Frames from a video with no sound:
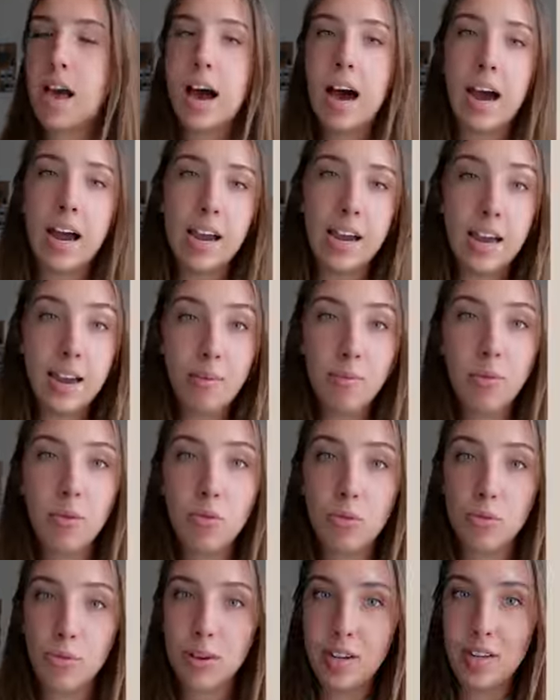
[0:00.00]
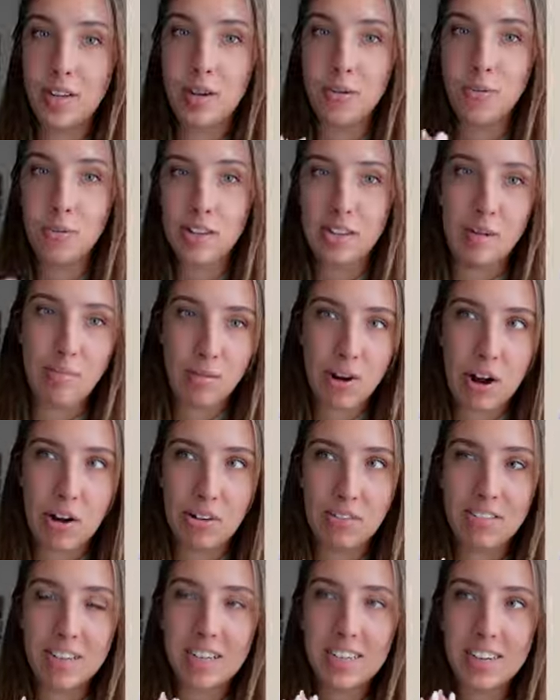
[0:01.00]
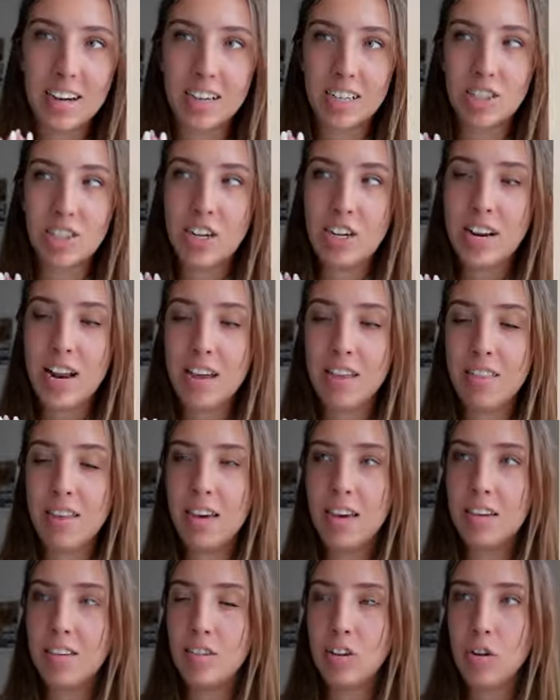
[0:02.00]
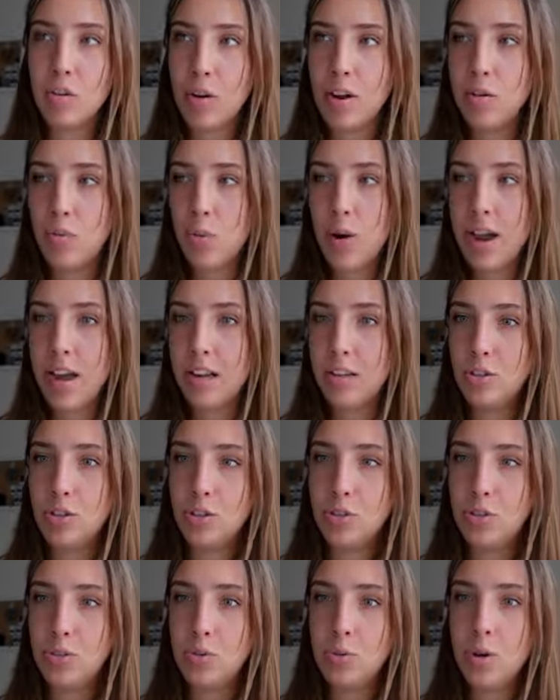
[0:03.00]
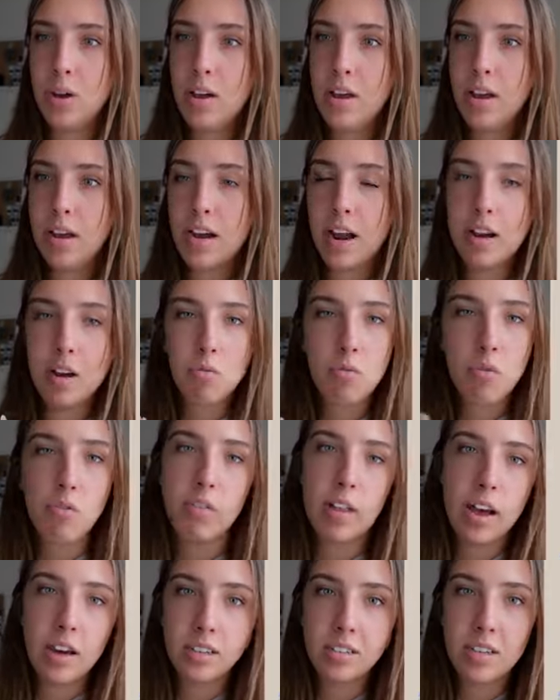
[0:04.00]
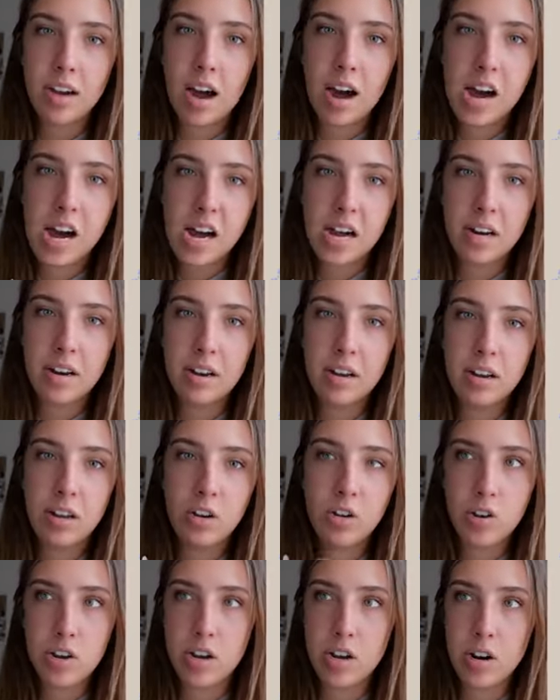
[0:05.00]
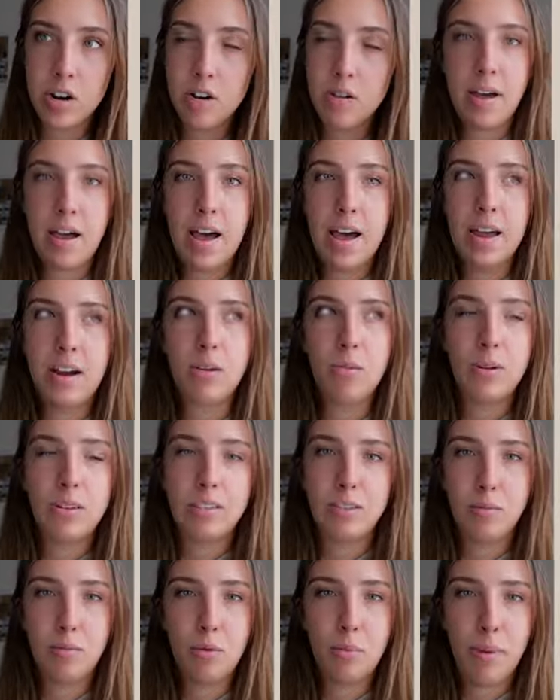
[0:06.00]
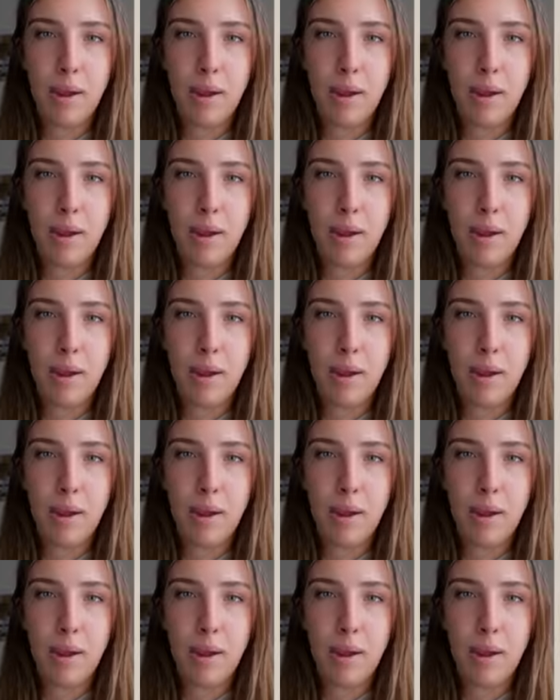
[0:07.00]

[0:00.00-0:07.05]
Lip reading: I am really proud of this section. I think it's a great way to kind of reflect on your year at a reasonable